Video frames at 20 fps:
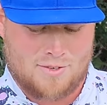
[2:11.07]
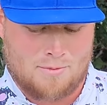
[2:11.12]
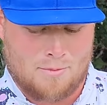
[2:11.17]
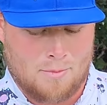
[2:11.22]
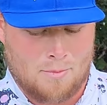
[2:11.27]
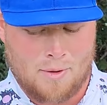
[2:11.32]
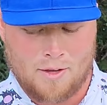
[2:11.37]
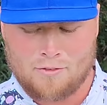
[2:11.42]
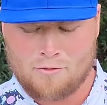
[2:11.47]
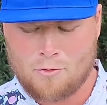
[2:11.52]
I'm a
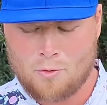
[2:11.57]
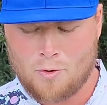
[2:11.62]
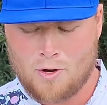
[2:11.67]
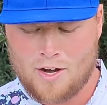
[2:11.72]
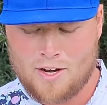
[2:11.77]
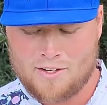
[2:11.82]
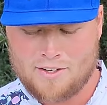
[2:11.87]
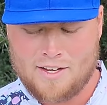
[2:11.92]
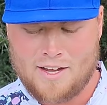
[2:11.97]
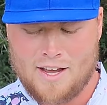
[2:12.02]
big
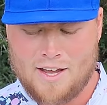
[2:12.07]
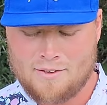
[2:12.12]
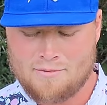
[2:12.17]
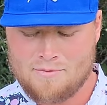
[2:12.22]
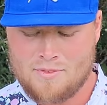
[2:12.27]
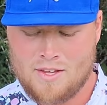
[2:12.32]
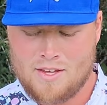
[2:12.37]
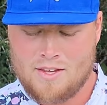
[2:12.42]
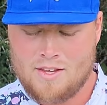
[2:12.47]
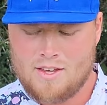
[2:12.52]
forehand guy.
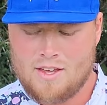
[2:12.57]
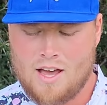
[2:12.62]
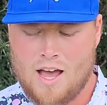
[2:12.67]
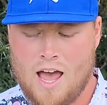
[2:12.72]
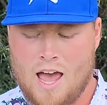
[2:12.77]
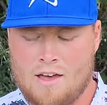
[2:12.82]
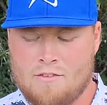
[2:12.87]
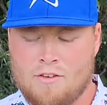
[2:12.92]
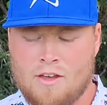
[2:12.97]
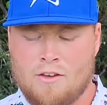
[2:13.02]
I
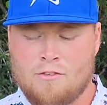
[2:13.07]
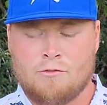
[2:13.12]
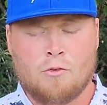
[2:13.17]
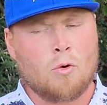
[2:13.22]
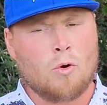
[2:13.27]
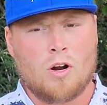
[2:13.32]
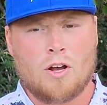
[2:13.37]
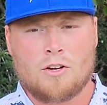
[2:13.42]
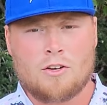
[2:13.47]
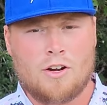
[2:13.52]
have a
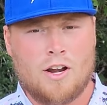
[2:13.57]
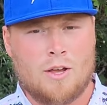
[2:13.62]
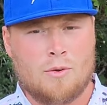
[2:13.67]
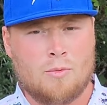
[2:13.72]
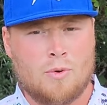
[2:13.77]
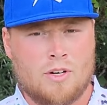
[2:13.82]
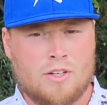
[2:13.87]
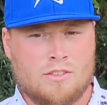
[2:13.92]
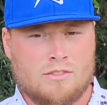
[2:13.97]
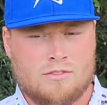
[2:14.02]

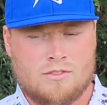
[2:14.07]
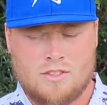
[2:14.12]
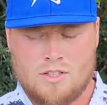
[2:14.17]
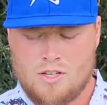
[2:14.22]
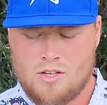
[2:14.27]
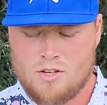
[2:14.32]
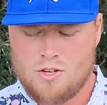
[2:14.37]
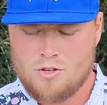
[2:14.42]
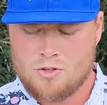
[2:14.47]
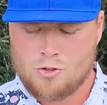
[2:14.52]
400A1,
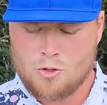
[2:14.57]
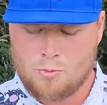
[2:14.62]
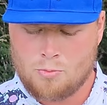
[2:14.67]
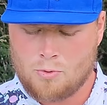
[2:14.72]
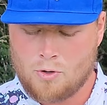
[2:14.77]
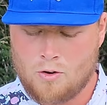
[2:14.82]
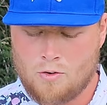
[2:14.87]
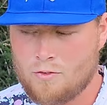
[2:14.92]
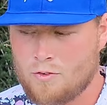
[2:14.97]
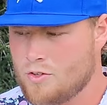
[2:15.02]

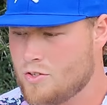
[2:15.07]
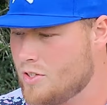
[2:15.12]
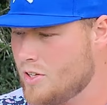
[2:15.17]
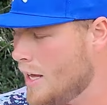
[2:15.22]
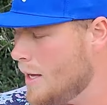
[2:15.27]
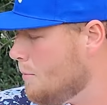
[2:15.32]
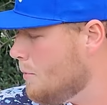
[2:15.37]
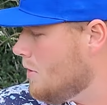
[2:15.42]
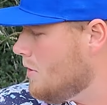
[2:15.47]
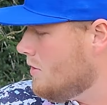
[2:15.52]
super
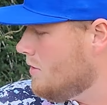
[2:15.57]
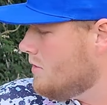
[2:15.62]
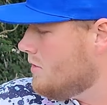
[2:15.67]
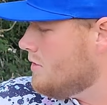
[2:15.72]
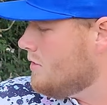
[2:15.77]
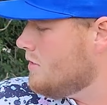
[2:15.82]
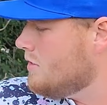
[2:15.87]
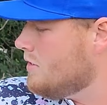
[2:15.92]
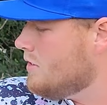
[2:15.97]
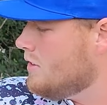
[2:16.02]
overstable,
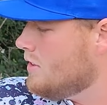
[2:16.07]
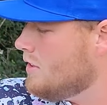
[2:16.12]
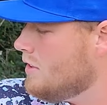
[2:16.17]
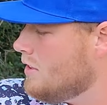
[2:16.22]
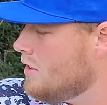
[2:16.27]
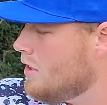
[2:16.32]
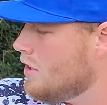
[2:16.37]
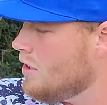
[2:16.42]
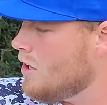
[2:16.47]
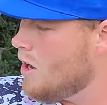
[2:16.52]

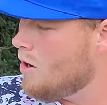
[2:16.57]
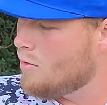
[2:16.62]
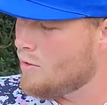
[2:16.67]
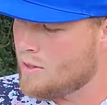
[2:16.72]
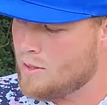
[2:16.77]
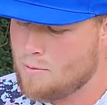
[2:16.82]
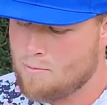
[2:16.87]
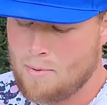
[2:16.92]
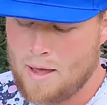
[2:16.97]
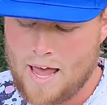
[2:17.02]
along
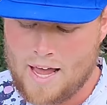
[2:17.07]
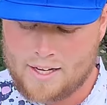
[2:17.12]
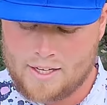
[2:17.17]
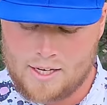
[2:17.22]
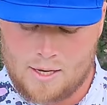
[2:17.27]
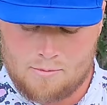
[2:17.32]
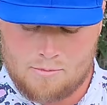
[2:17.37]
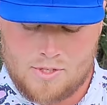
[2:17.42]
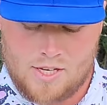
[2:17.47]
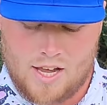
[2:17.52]
with the
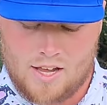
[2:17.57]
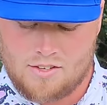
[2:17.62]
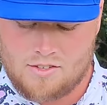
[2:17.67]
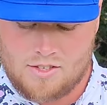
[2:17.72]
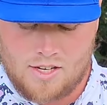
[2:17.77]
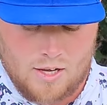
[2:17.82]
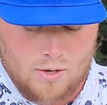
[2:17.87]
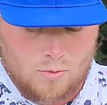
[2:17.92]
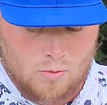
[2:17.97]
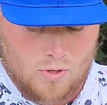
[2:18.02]
backup test
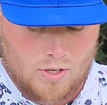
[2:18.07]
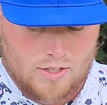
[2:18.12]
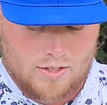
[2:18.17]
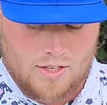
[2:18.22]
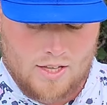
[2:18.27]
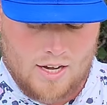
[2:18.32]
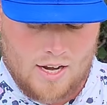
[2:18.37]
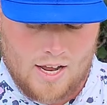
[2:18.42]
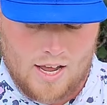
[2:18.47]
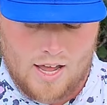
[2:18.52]
A1
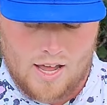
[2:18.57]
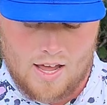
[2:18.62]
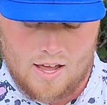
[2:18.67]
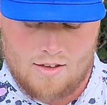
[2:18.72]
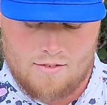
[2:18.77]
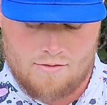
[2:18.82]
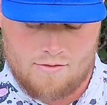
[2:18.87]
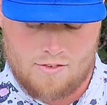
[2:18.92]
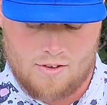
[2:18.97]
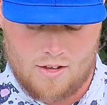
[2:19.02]
that I
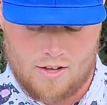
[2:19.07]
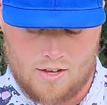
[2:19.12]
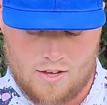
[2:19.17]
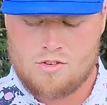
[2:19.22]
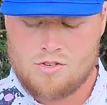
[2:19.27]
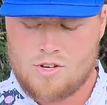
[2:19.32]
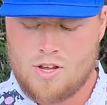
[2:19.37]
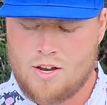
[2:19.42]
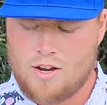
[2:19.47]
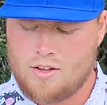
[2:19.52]
have.
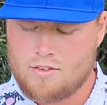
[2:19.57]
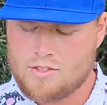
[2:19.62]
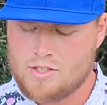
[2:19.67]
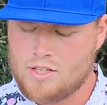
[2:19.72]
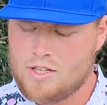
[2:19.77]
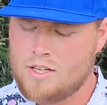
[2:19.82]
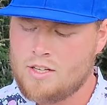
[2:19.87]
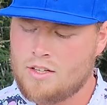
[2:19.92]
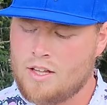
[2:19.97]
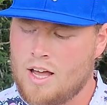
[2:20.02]
Shout out
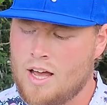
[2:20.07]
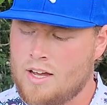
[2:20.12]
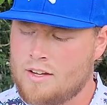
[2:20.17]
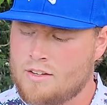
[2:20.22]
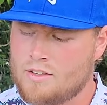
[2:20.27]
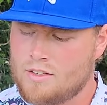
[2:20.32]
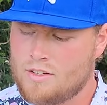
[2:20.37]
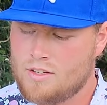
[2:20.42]
to Eli